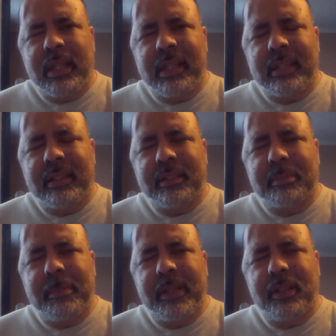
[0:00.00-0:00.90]
and it
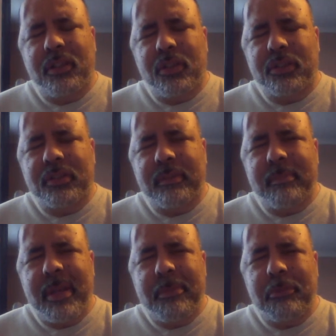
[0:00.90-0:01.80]
has meant loss of
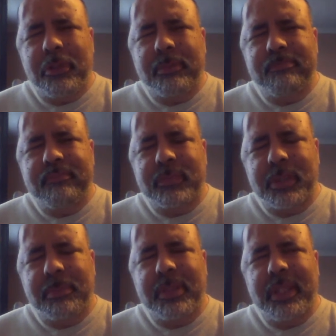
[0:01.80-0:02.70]
memory,
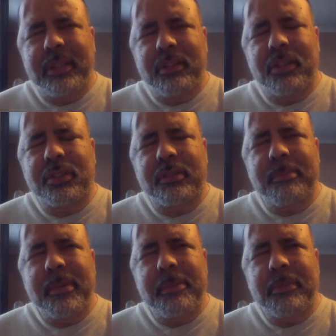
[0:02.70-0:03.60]
complete loss
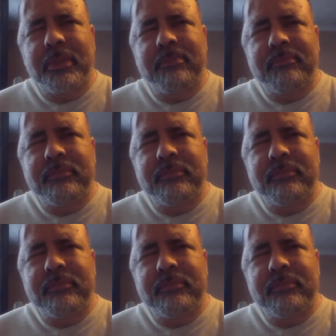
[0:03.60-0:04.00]
of memory.